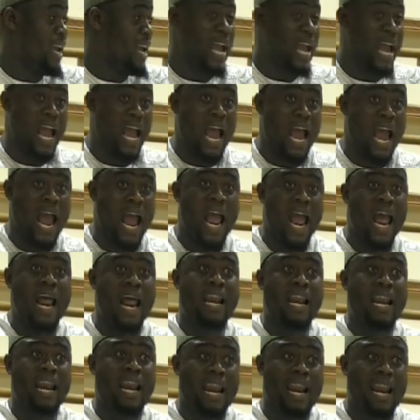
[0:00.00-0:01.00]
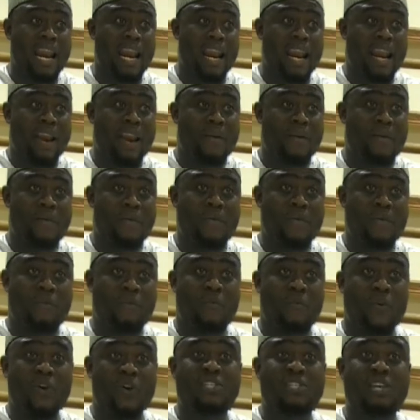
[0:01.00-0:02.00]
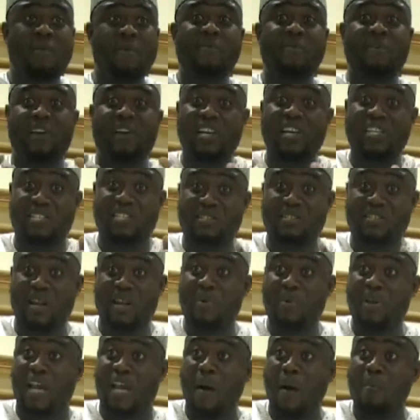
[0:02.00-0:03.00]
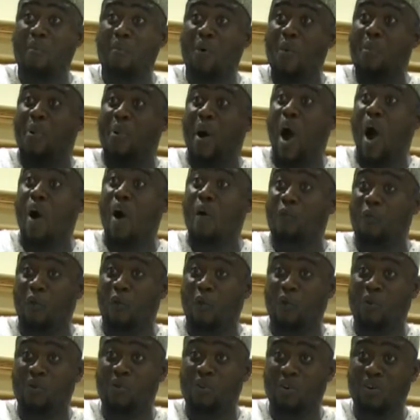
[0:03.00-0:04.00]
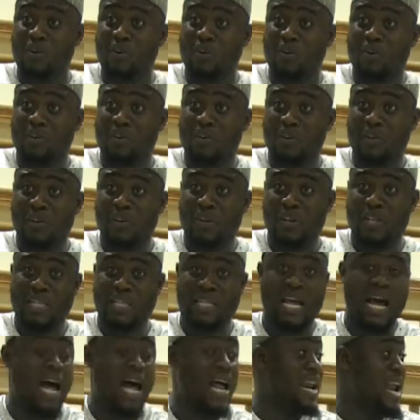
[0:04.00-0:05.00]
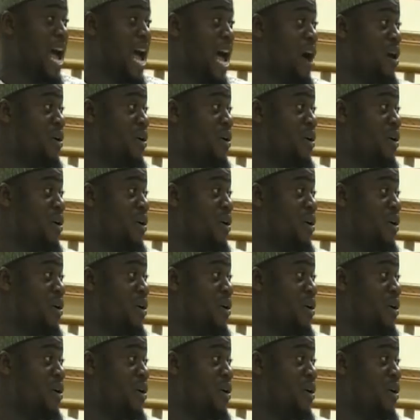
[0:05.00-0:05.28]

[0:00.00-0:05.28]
And for some reason, they become more powerful. That now,